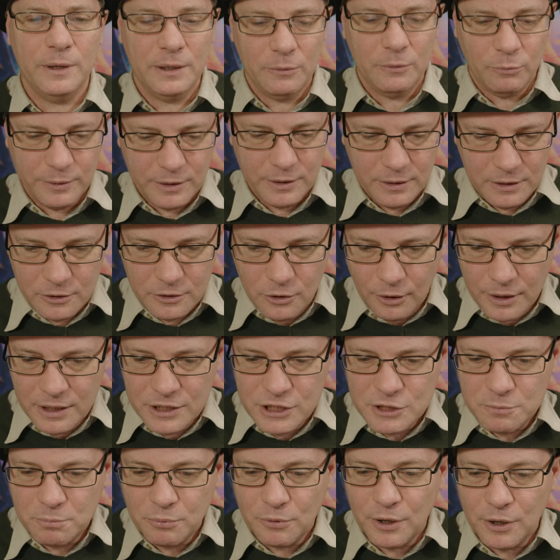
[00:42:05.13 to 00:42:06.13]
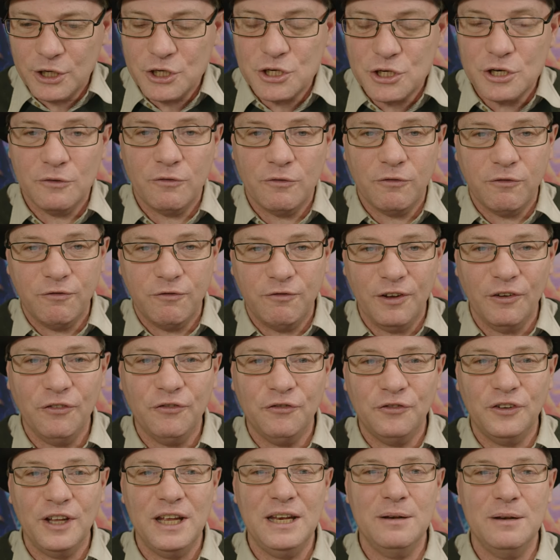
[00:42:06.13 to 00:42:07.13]
We, we you got inspiration
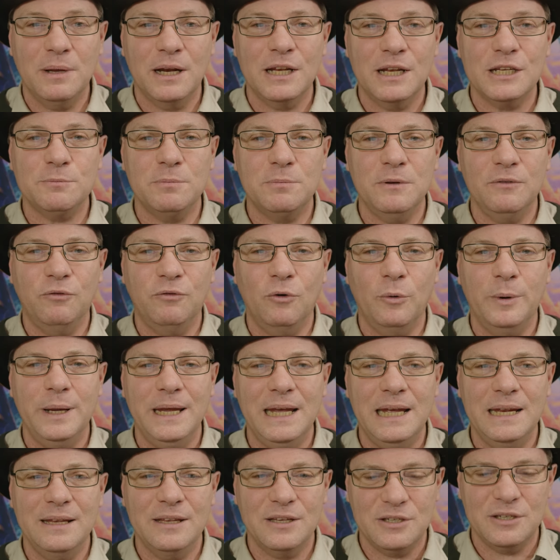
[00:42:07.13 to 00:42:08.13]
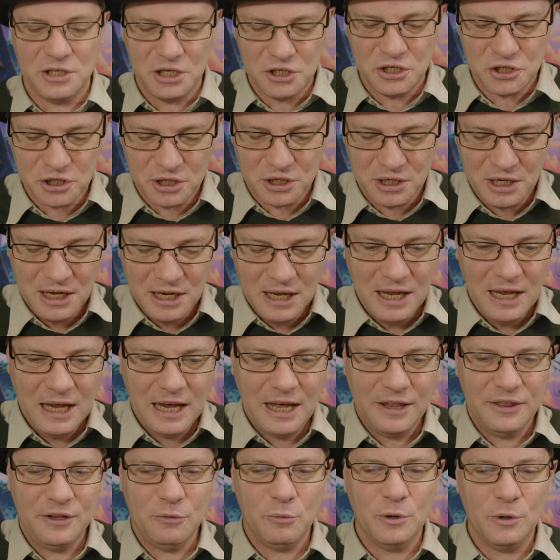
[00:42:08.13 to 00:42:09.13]
15 minutes before we end the session,
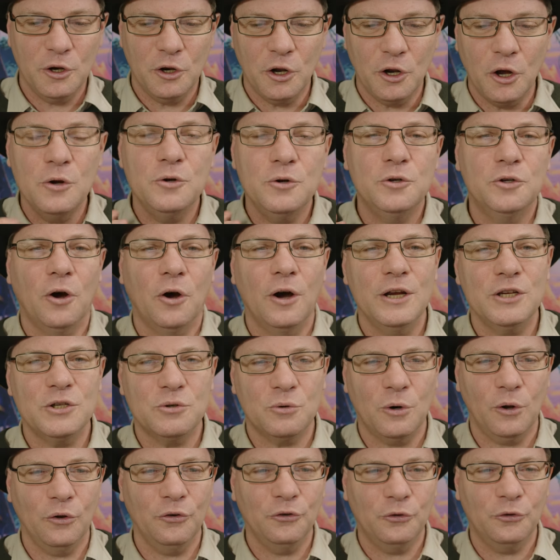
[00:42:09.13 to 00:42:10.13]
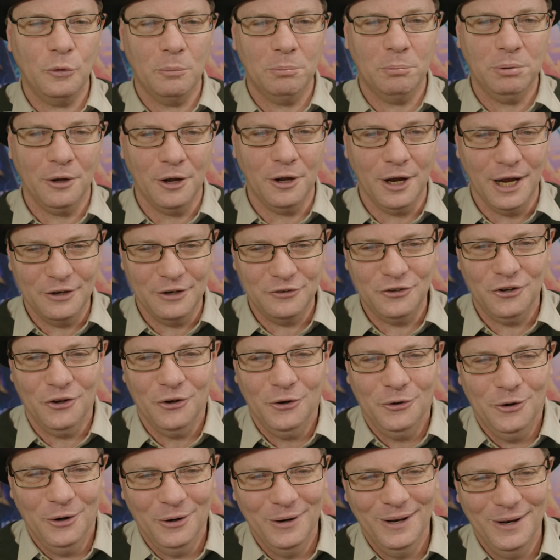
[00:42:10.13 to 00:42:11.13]
and there were no dice rolls to apply it
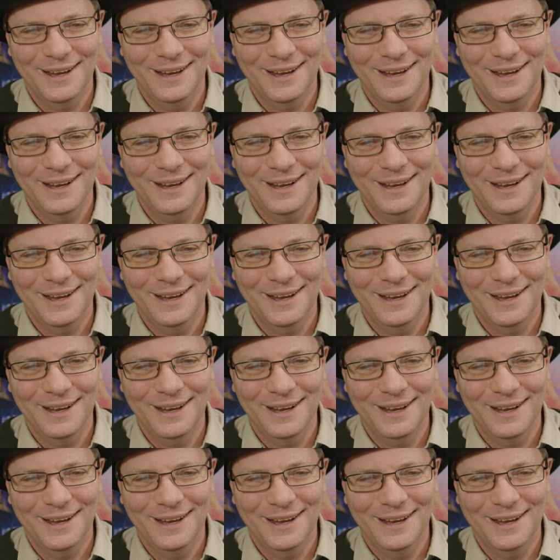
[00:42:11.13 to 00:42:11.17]
to,